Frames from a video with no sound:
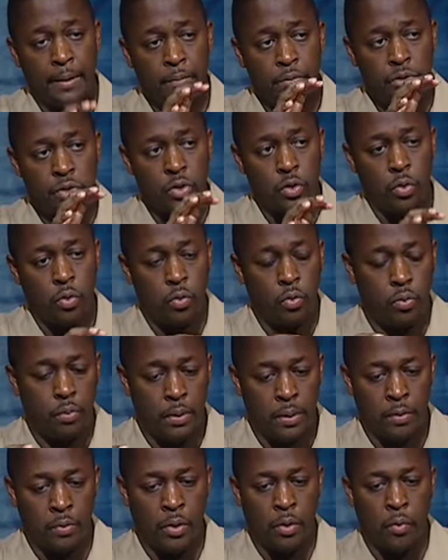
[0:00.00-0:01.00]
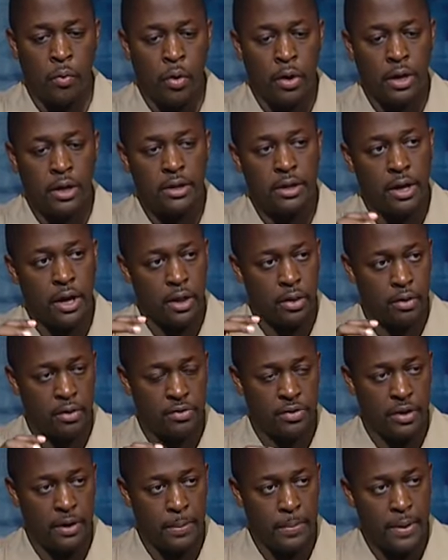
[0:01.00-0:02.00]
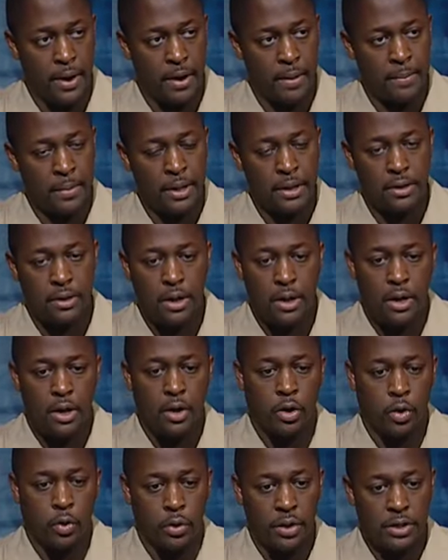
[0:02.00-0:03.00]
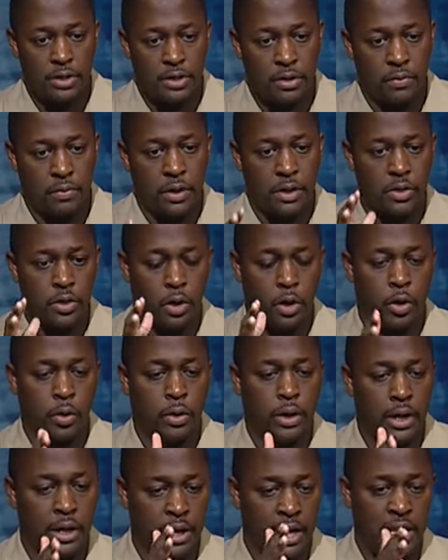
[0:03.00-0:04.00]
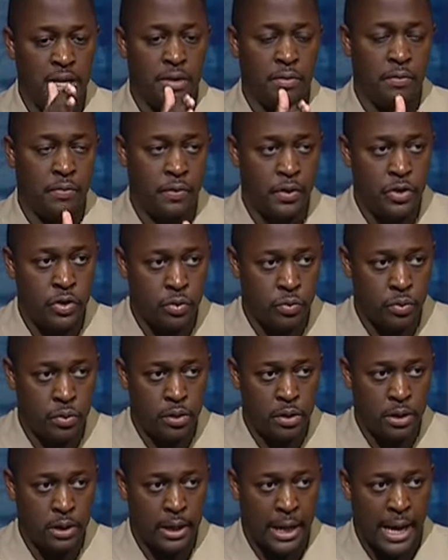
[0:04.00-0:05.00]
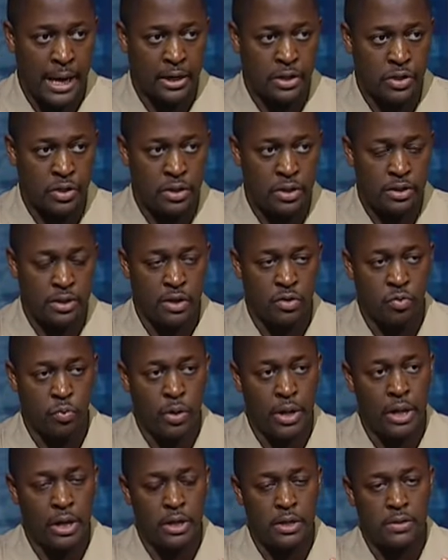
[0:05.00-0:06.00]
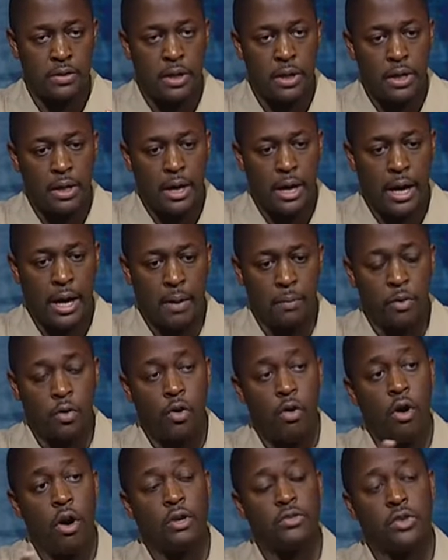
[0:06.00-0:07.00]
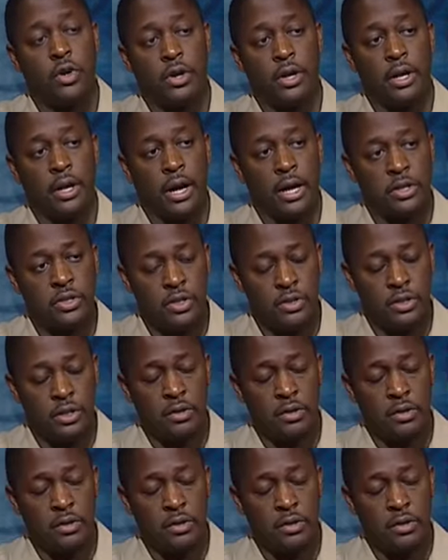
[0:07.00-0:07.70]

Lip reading: So we're working together as a department cohesively to look at individual actions as well as cross-cutting actions.